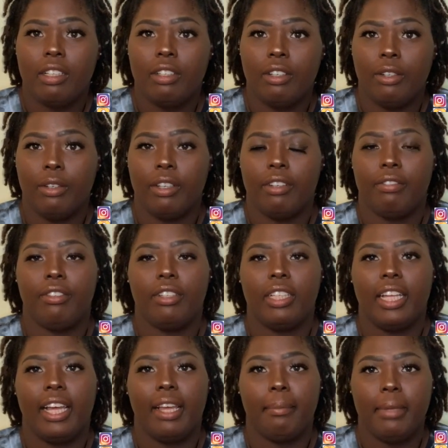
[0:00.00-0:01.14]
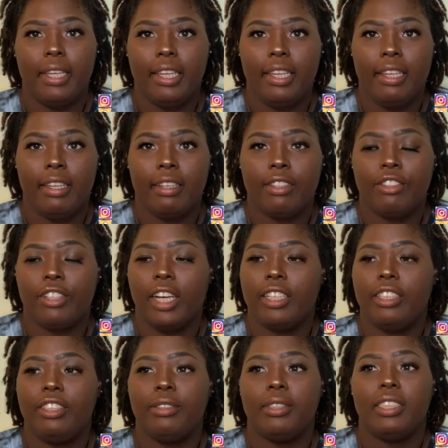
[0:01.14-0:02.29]
or if you're like me, try to
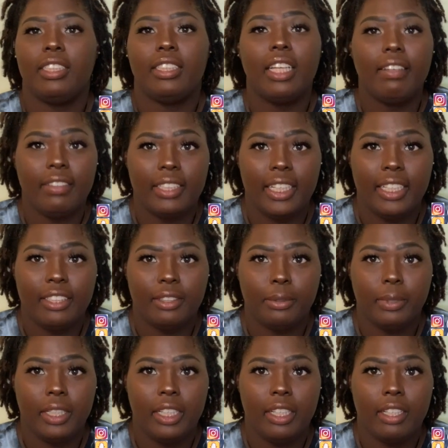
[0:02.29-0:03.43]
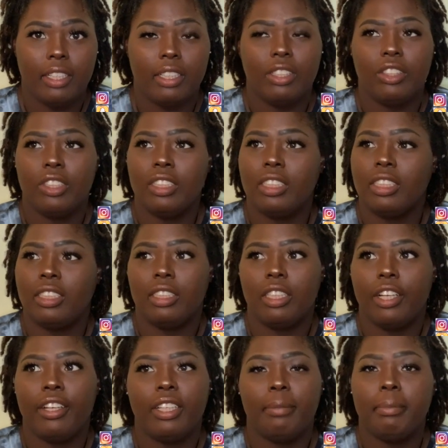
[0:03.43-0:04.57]
do it 7 days a week, just
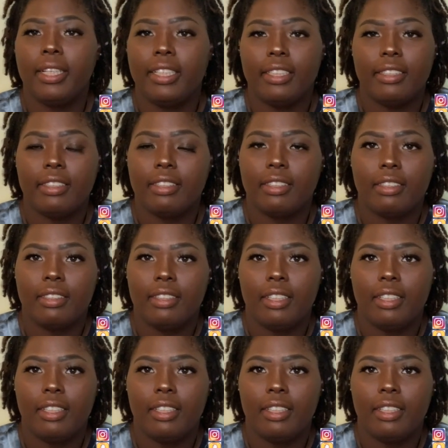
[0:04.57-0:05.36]
30 minutes.